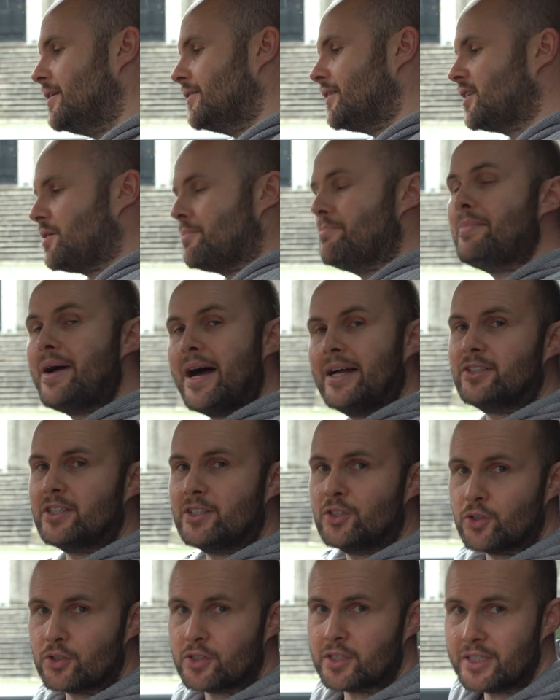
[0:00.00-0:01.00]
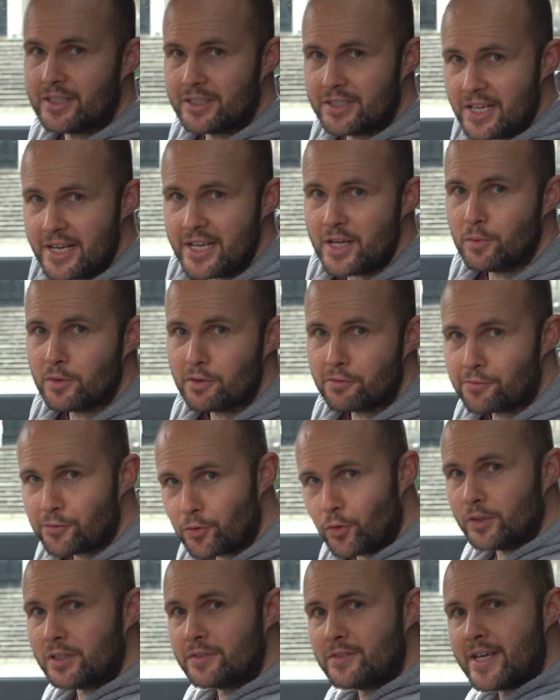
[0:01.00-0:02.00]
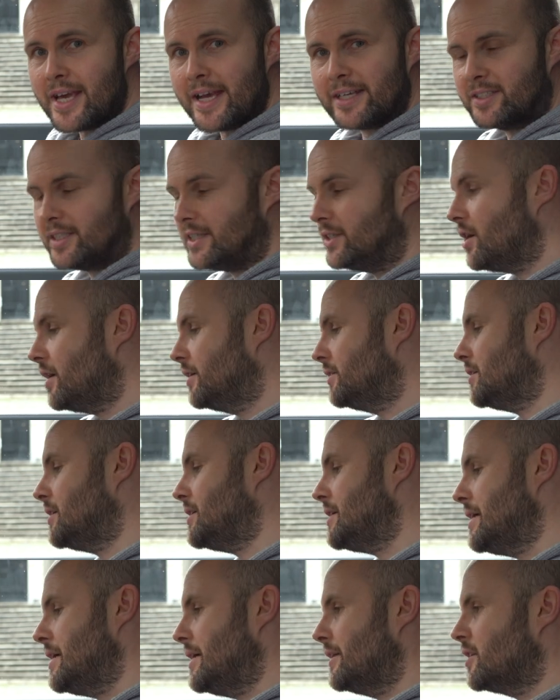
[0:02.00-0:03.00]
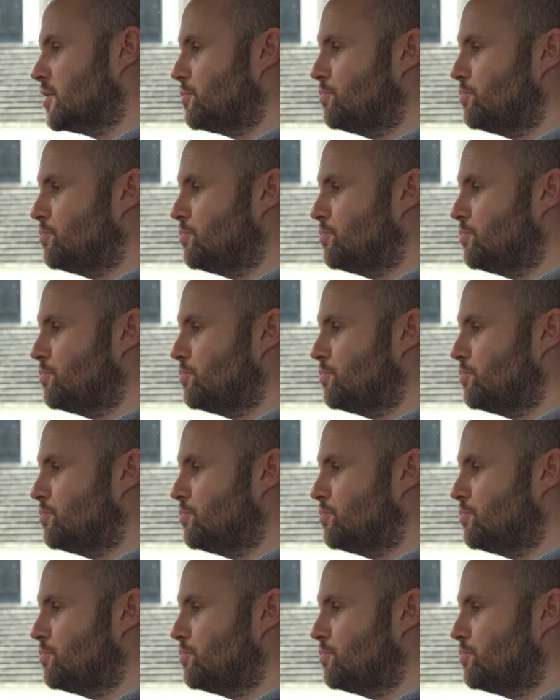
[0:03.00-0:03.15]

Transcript: that the magic doesn't continue in the front of the XC90. This